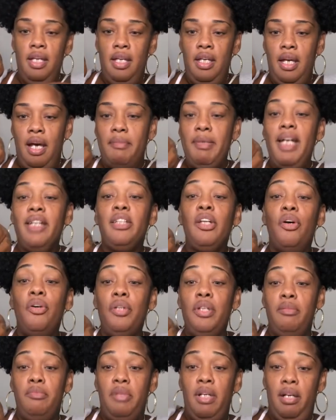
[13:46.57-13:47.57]
I mean, I told
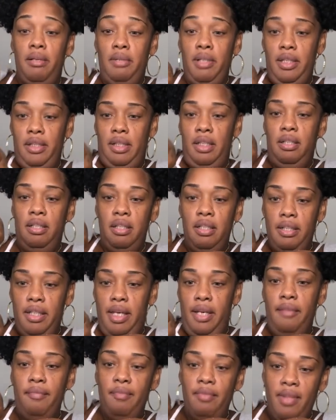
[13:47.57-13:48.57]
him where I worked,
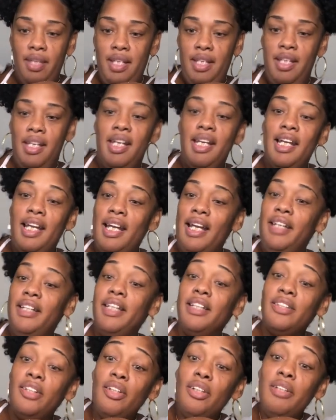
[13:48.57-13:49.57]
okay? And
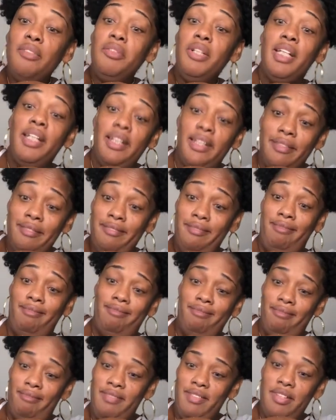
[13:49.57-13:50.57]
there's only one
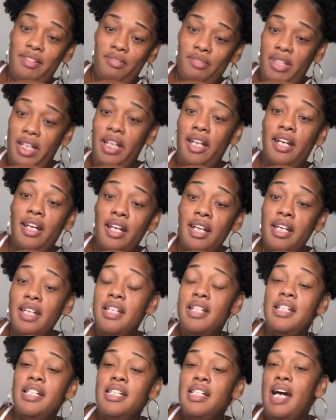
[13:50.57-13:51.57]
there
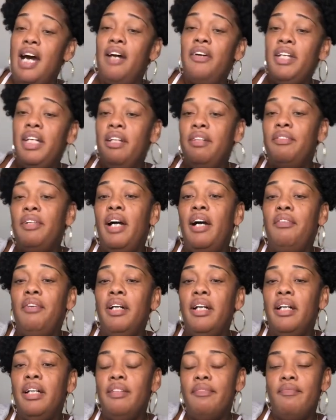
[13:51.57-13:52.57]
out here where I
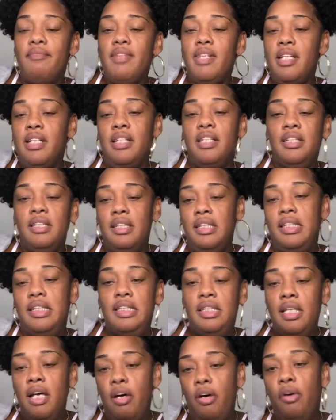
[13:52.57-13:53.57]
work.
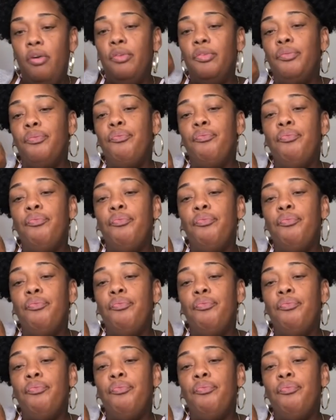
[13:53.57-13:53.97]
So,